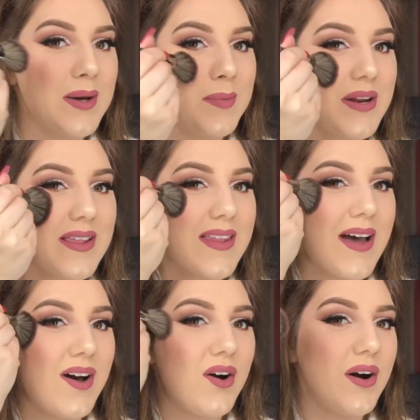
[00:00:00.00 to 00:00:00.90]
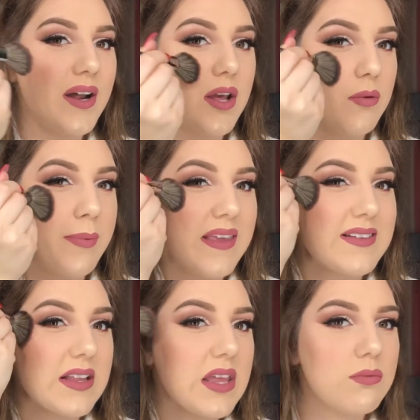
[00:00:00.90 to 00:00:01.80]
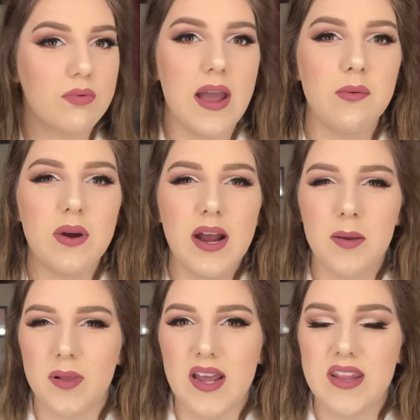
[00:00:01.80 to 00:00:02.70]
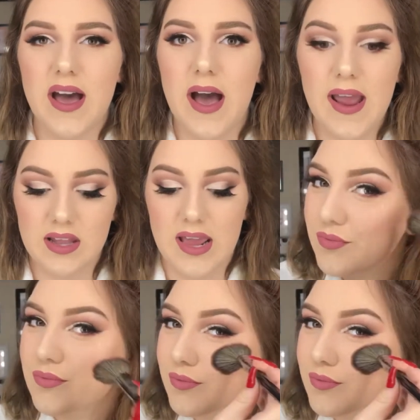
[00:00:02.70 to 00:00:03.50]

putting that on basically right where I applied that highlight.